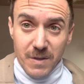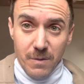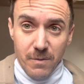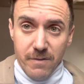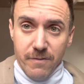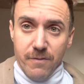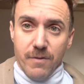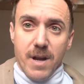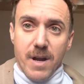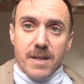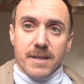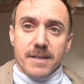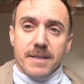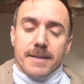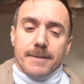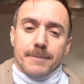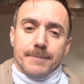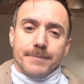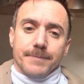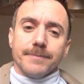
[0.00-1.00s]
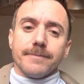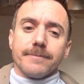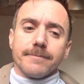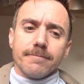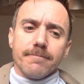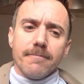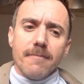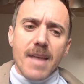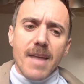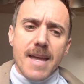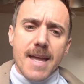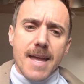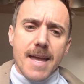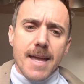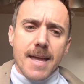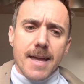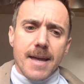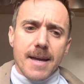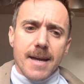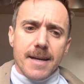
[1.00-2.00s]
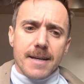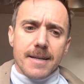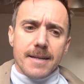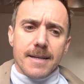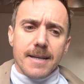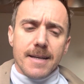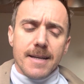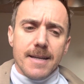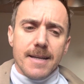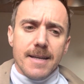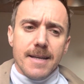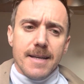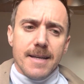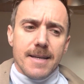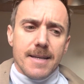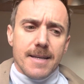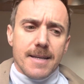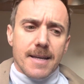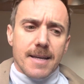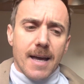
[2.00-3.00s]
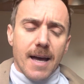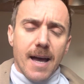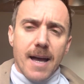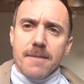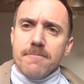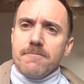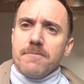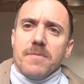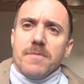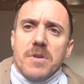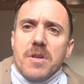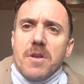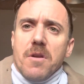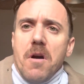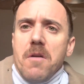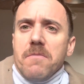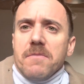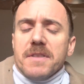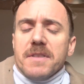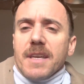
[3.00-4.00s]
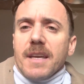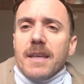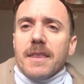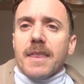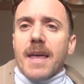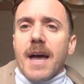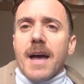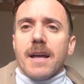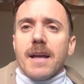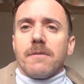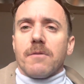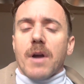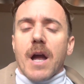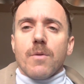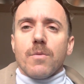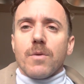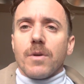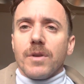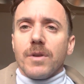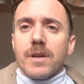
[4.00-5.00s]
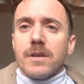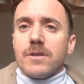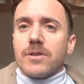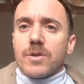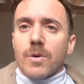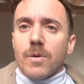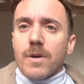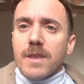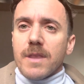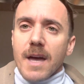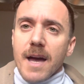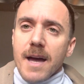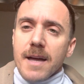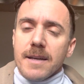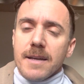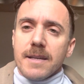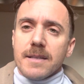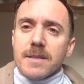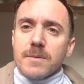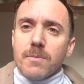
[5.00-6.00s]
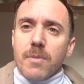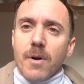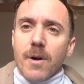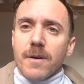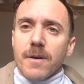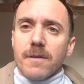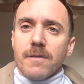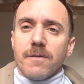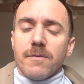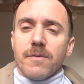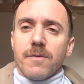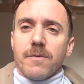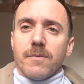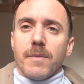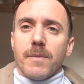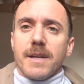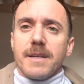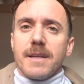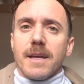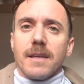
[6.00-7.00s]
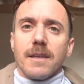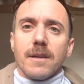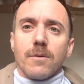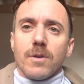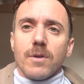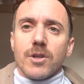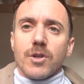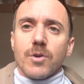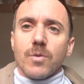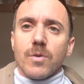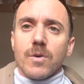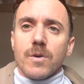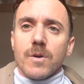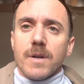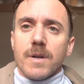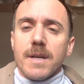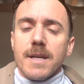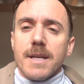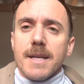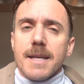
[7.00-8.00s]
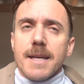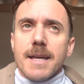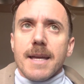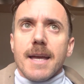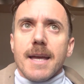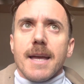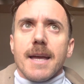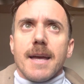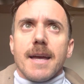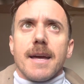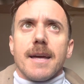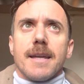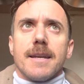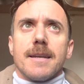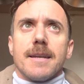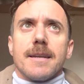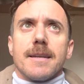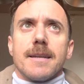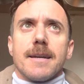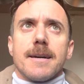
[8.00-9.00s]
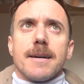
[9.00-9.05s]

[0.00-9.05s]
with friends. And it's like that. I really enjoy that. It's part of my daily ritual. And